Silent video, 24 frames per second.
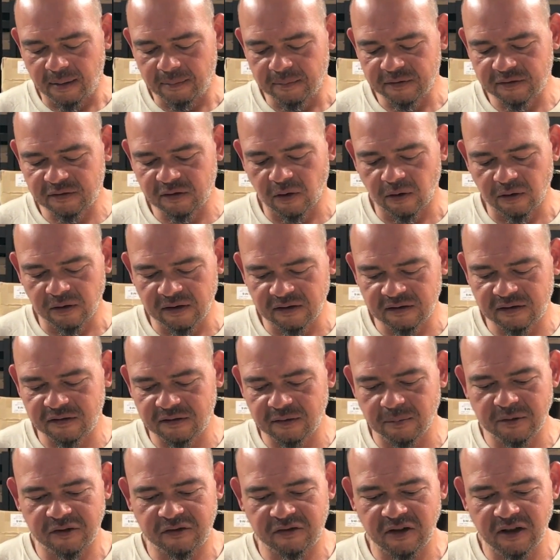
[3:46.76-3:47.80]
So this is
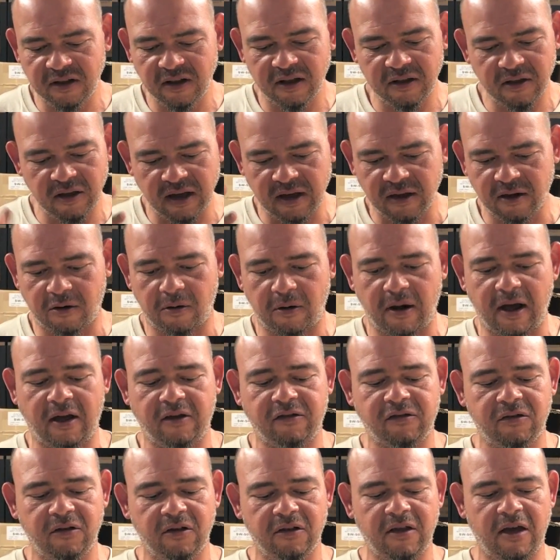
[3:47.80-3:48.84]
a machine that you can
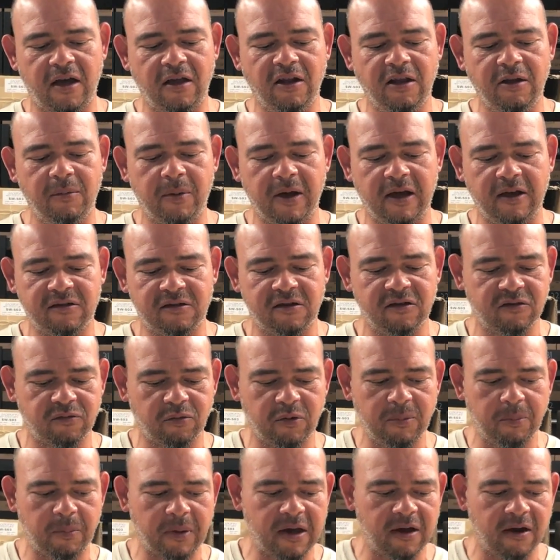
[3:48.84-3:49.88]
crash on a daily basis,
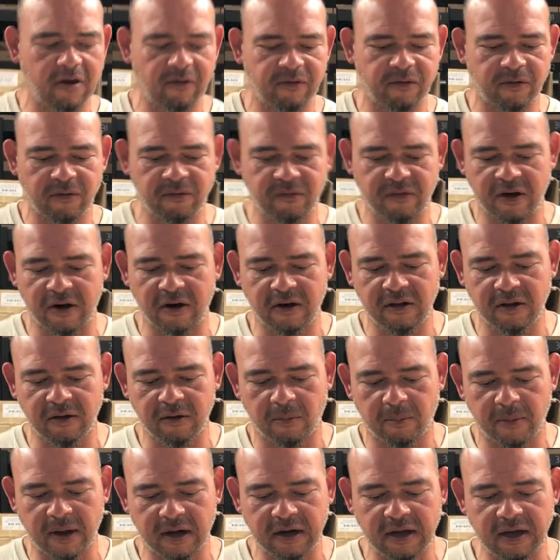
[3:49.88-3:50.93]
repair for very
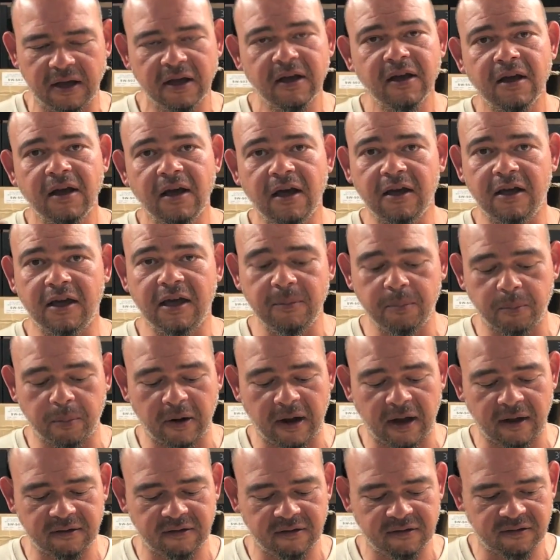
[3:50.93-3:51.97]
little money, and keep
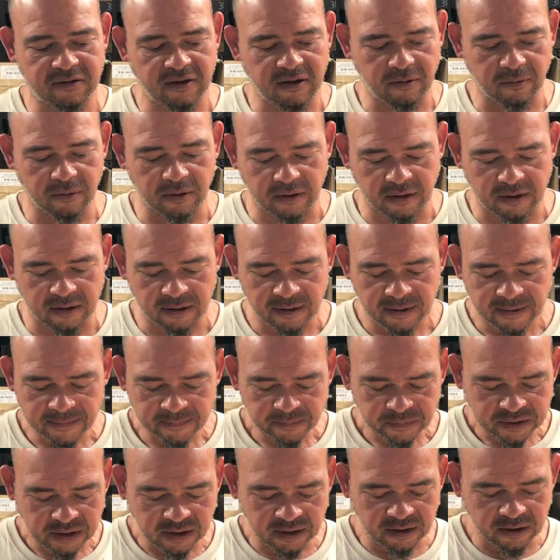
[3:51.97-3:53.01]
practicing with it.
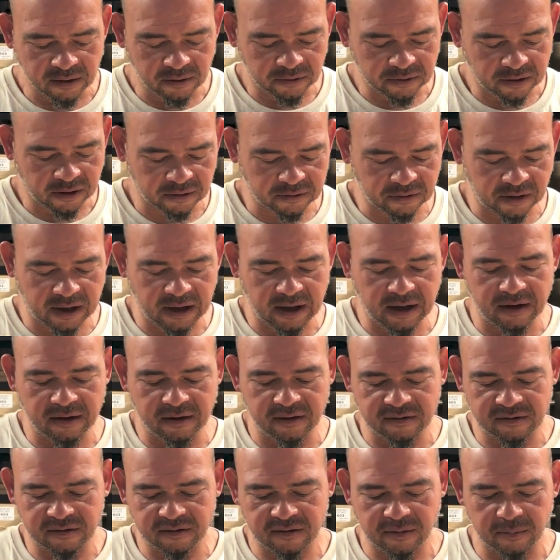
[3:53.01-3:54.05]
And then on the other hand,
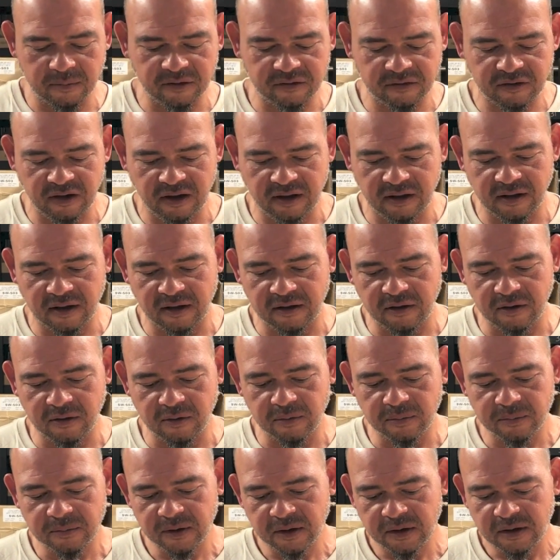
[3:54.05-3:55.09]
this is a machine that
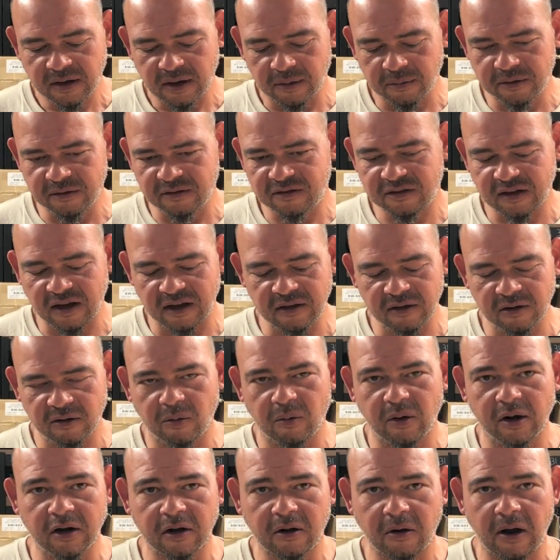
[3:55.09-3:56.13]
I wouldn't say you don't
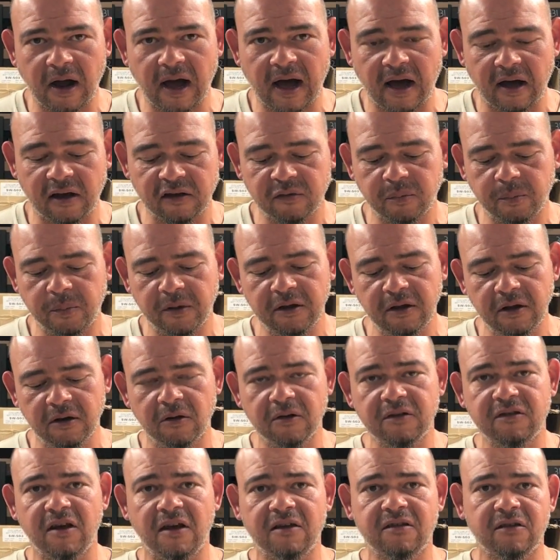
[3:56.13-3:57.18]
want to crash, but you know,
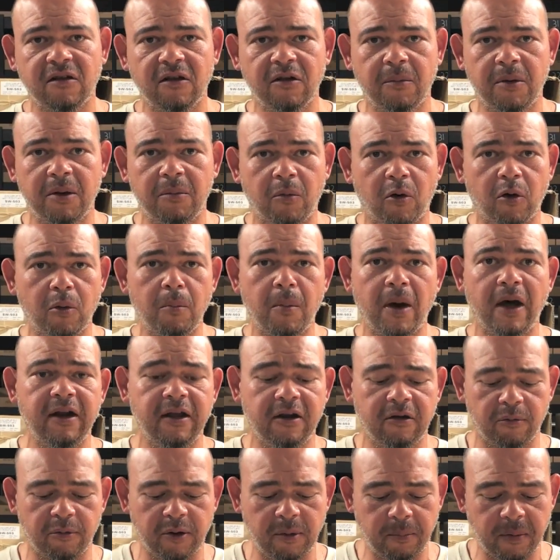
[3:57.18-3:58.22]
it takes a little bit more money
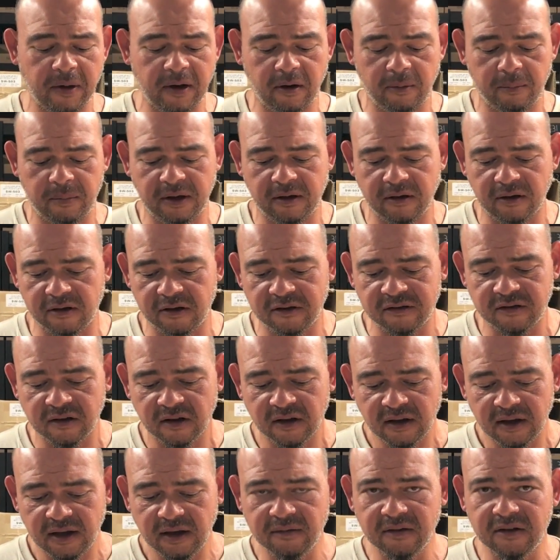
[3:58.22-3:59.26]
to repair, because
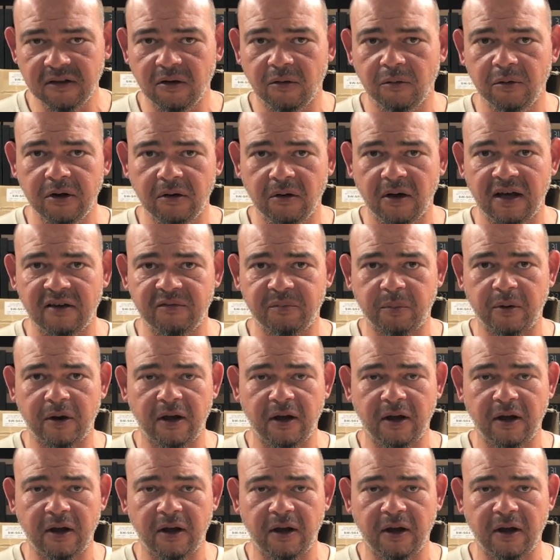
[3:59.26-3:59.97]
even though we don't have